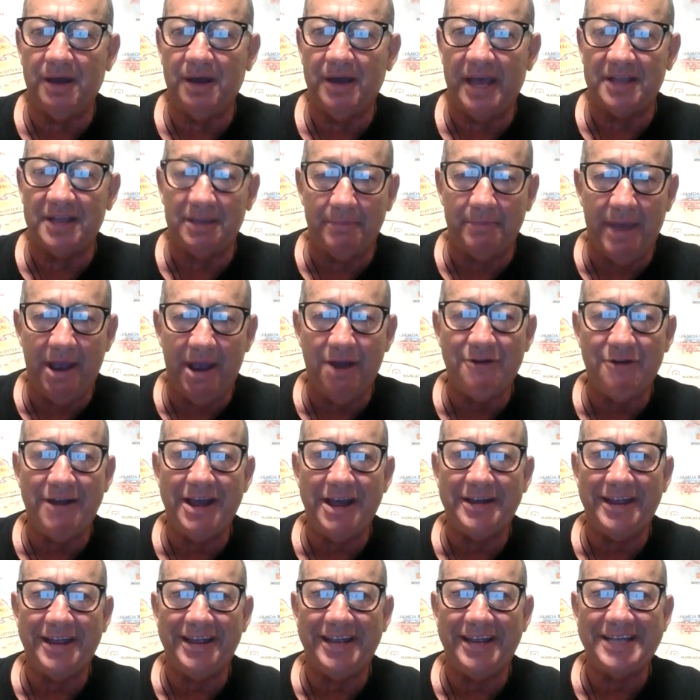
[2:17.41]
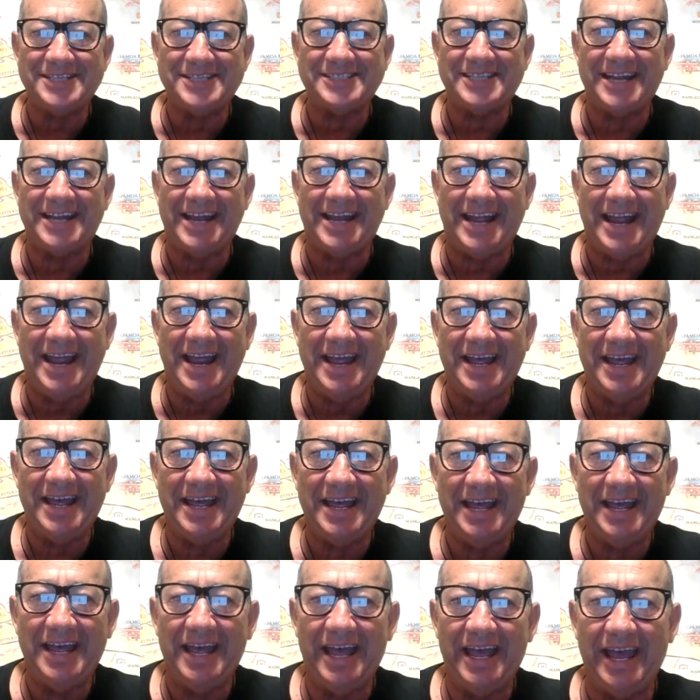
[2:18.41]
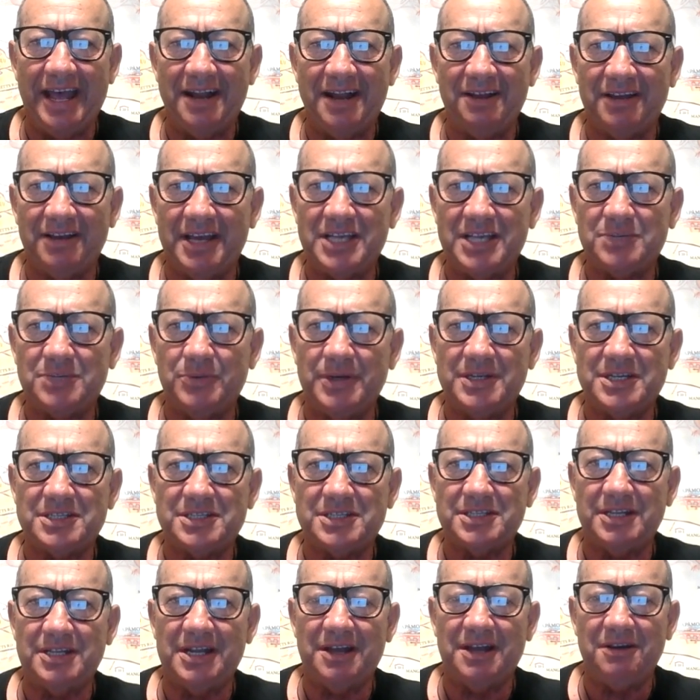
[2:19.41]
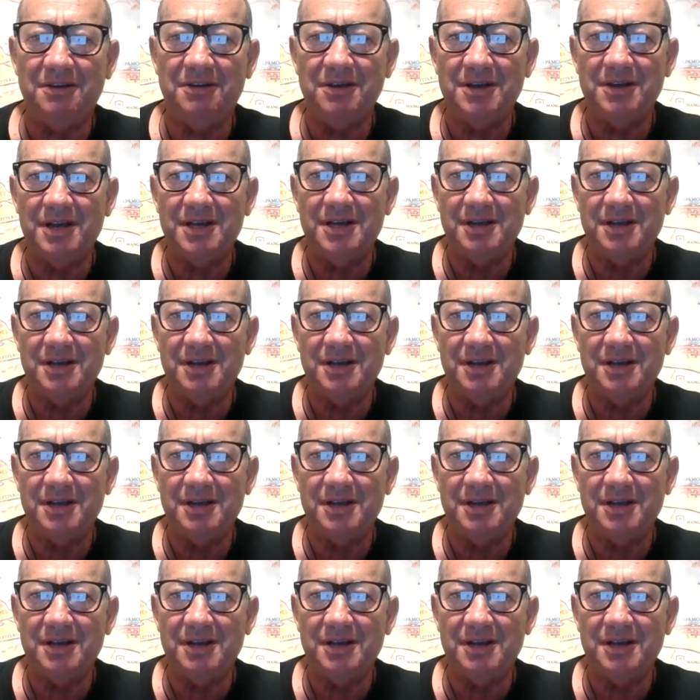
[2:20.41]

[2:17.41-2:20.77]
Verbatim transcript: I had the mayor around here yesterday, and I guess we're just, you know,